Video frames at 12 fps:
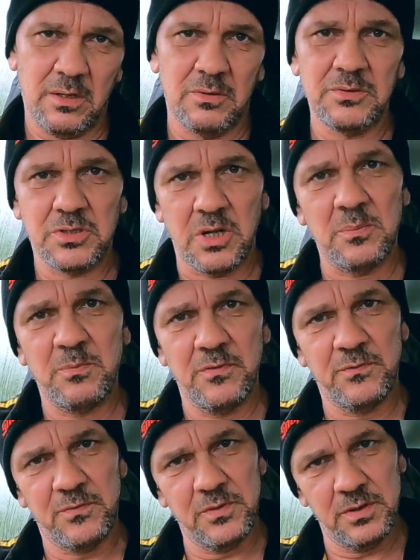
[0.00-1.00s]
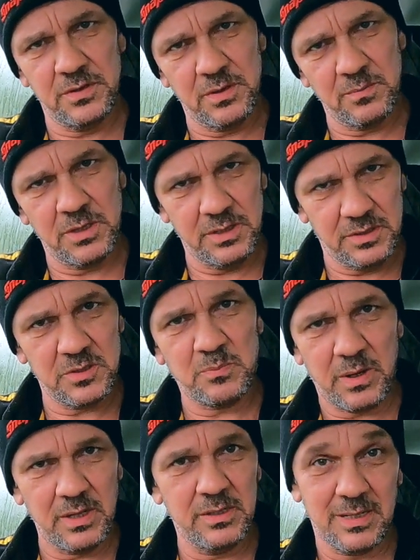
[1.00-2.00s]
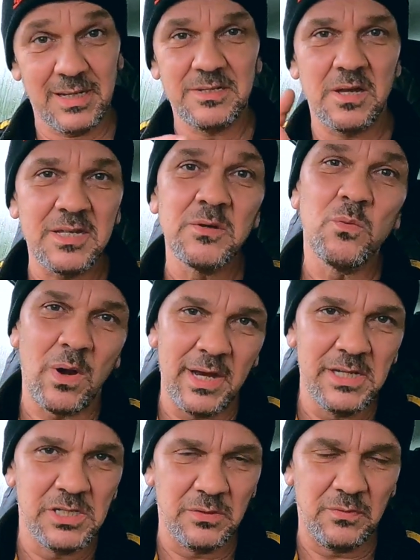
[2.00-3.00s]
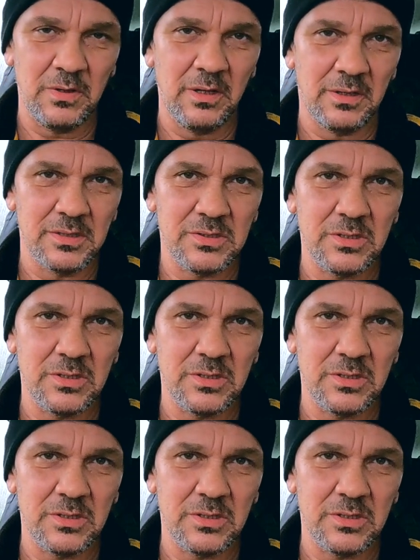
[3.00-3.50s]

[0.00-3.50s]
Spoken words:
on top of the money that's paid as a wage, if you like.